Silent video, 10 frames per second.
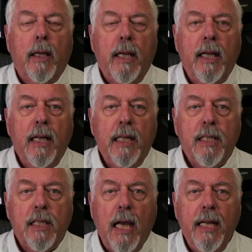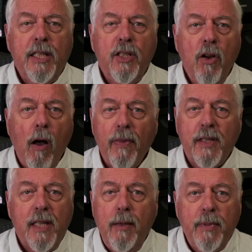It's not the
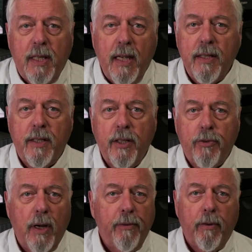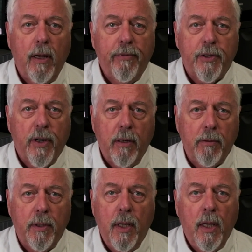same as casting a dry fly for
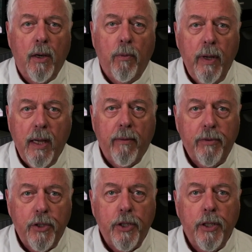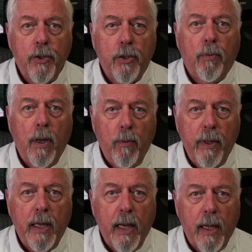trout. We have to change the way we
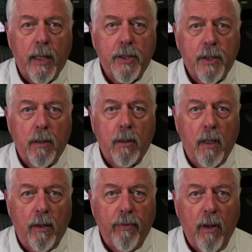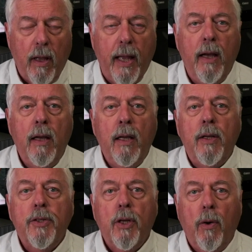cast a fly.
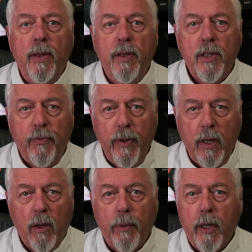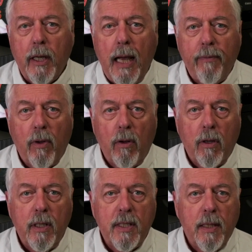So in this video, we're going to have a look
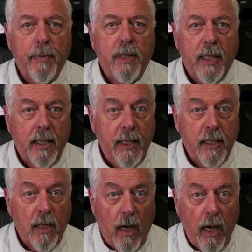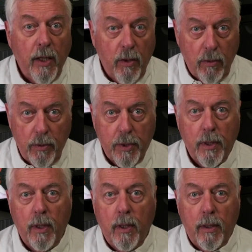at some of the techniques I use
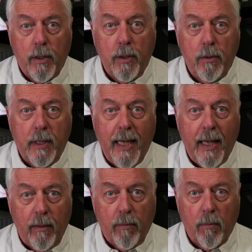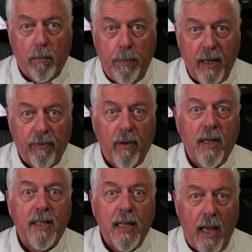to get big
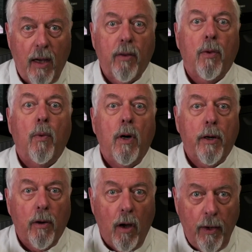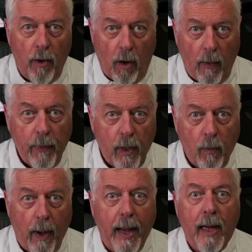flies out of the water and on their
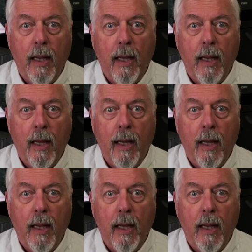way.